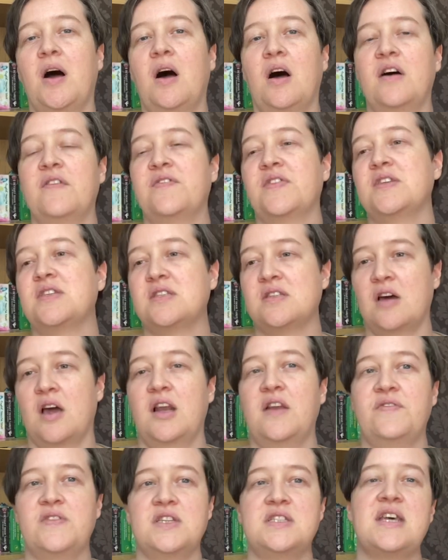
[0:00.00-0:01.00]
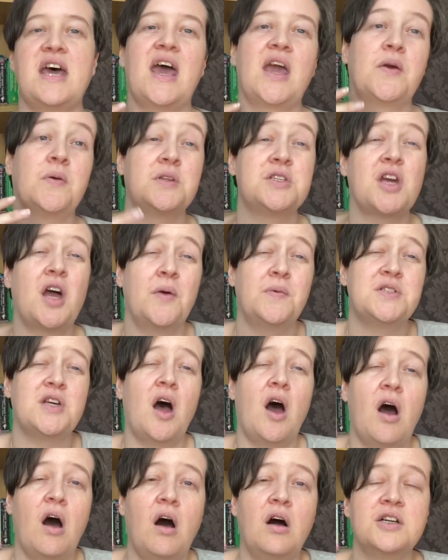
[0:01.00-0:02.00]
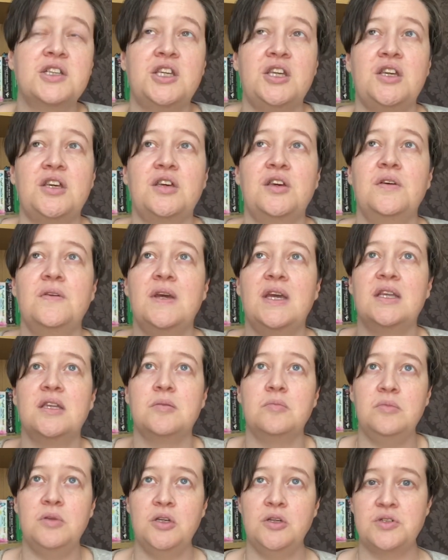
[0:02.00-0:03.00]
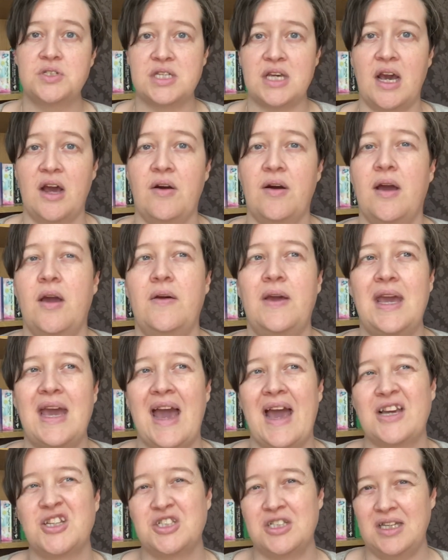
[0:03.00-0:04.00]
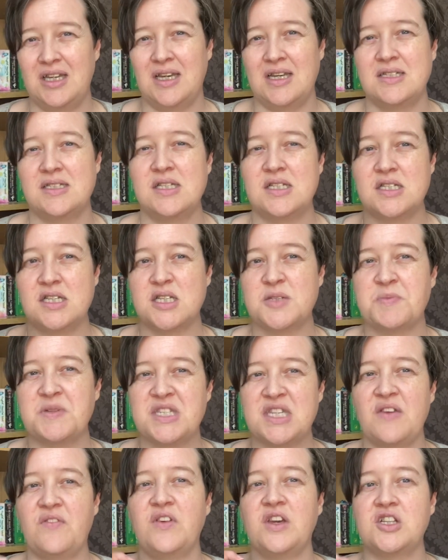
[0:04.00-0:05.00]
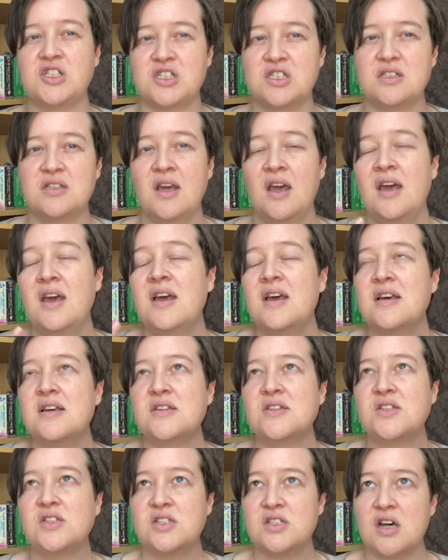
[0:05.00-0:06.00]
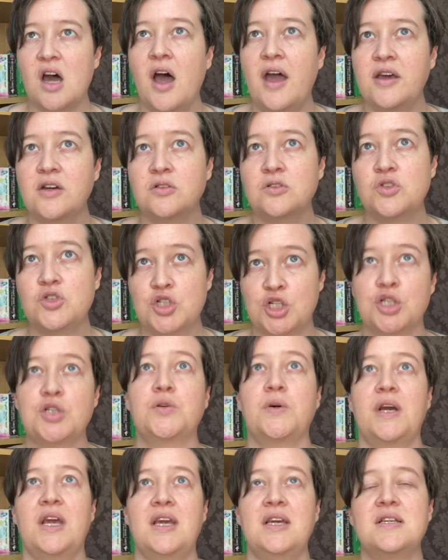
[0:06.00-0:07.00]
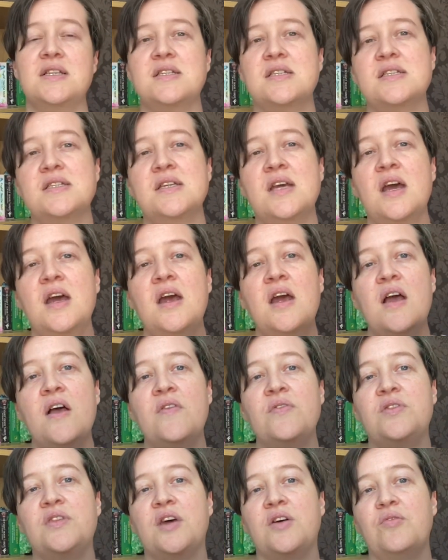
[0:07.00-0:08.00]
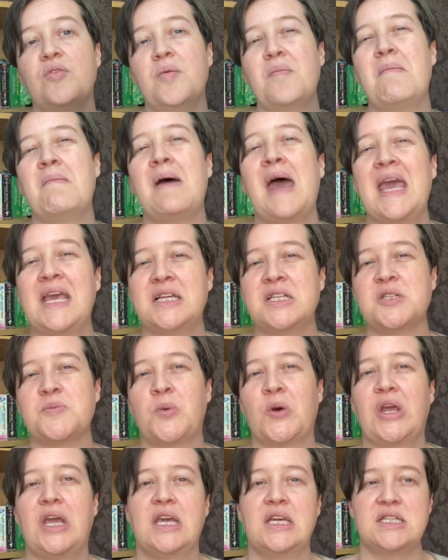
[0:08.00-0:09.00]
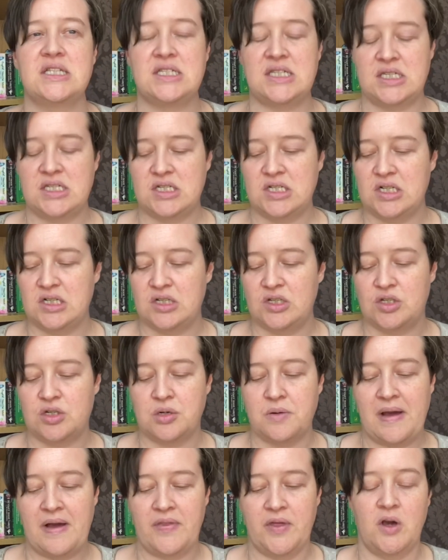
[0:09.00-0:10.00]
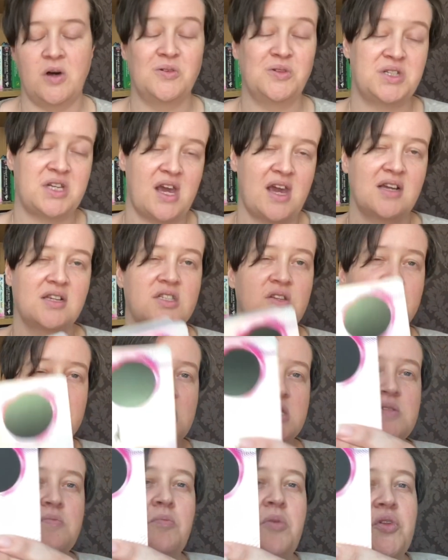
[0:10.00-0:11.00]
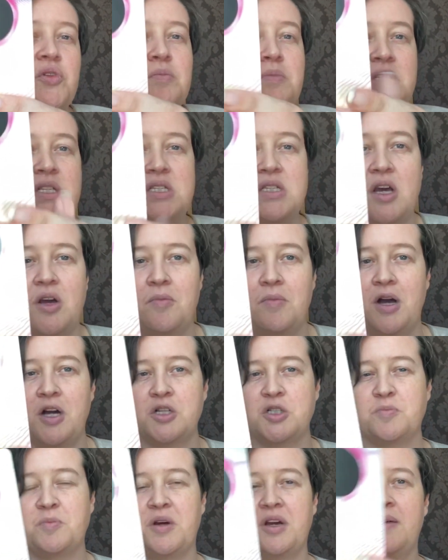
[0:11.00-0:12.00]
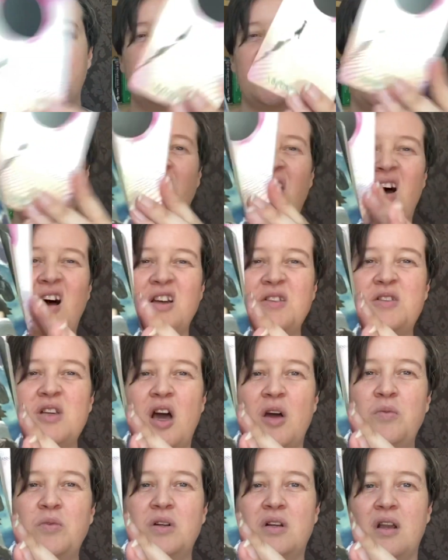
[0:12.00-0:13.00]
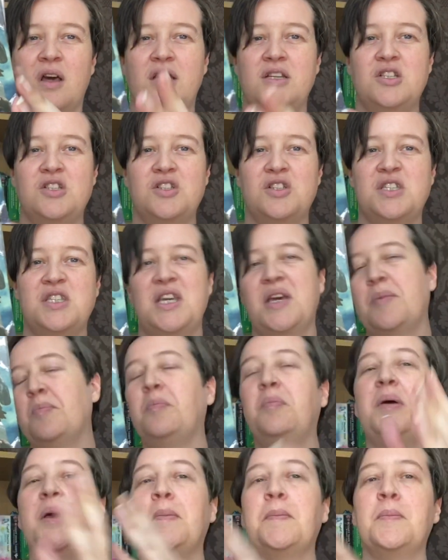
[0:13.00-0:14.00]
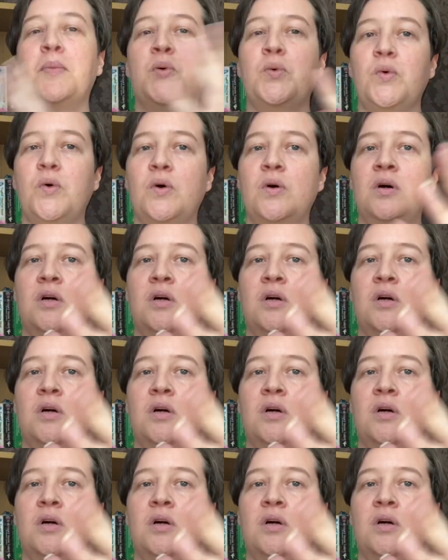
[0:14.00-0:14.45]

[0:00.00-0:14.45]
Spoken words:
of the style of the deck, which I would argue in the Muse Tarot it actually is. It's a specific style choice that remains pretty consistent throughout the whole deck. So it doesn't bother me so much, but I would like to just see a bit more